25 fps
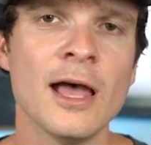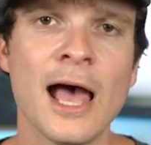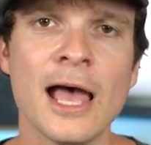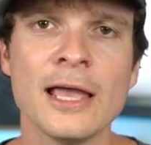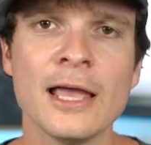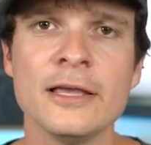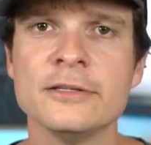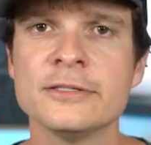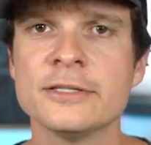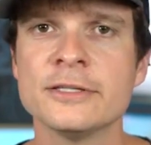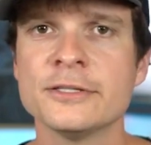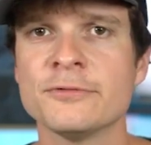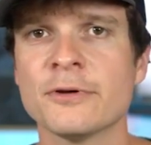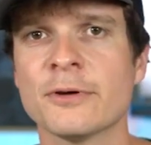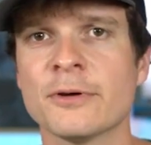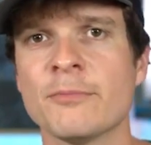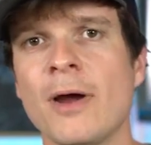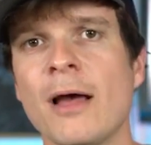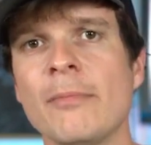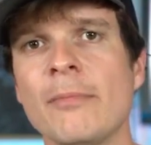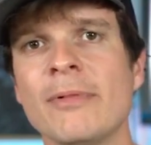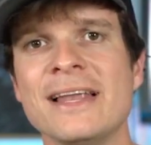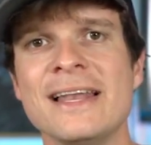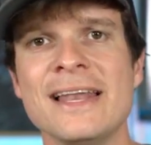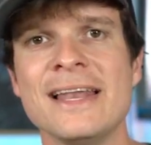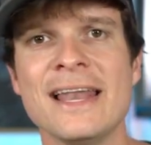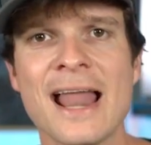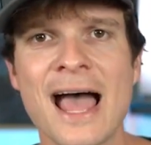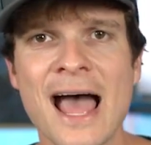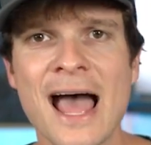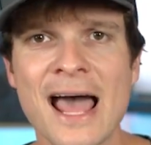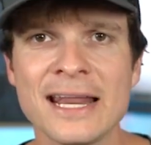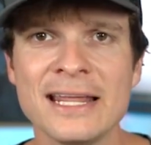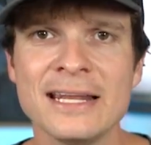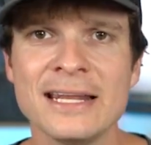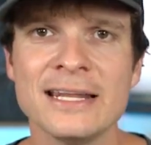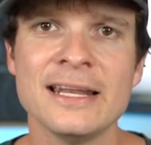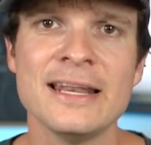I use this rig probably
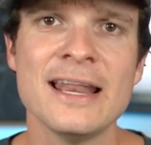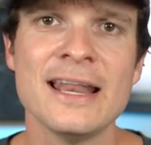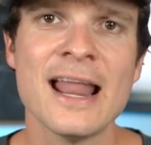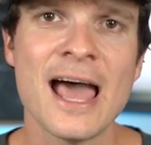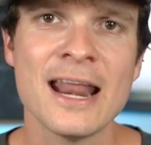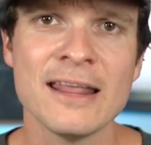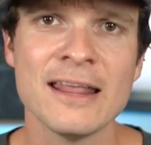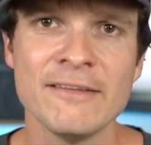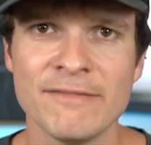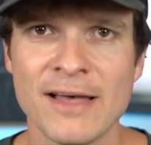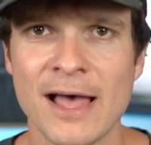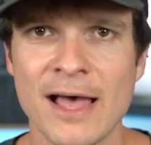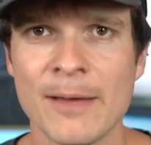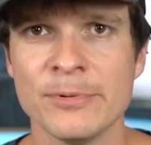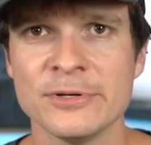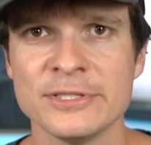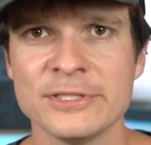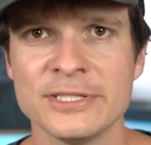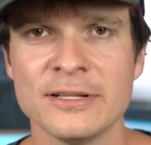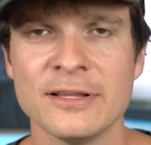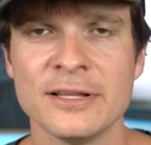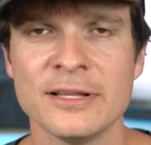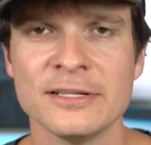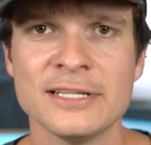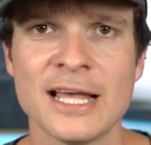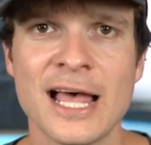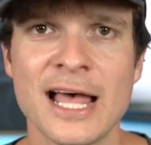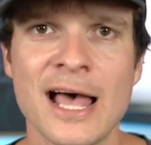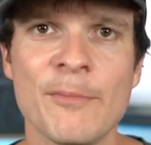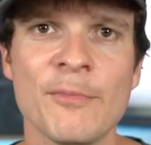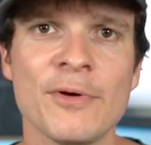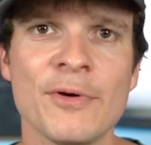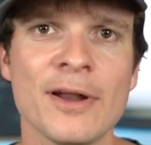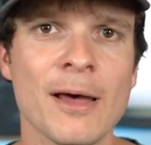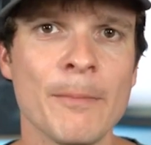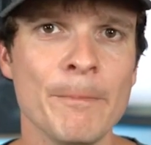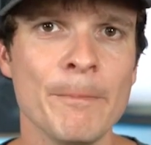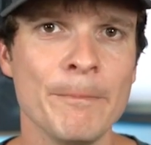90 to 95% of the
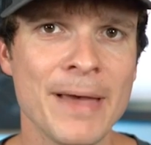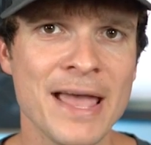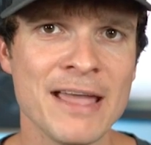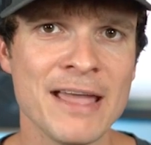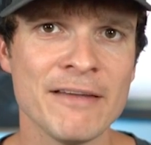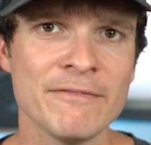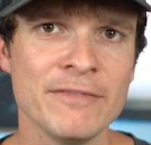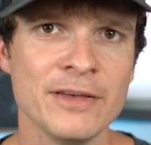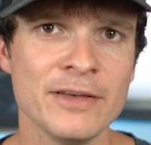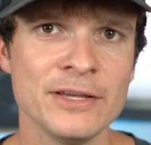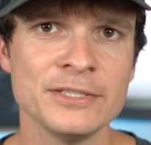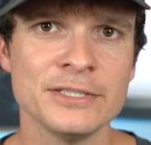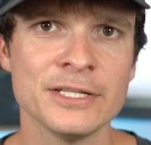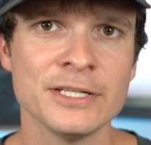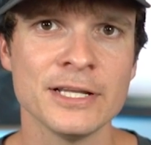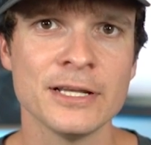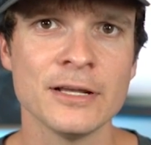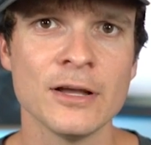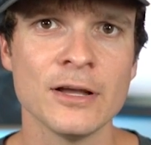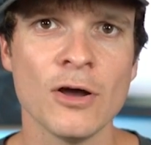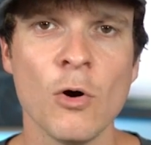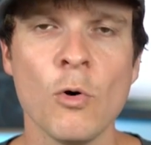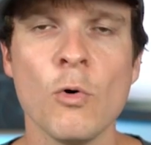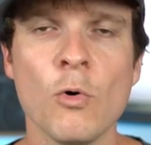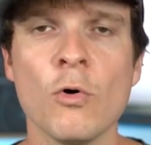time when I'm bank fishing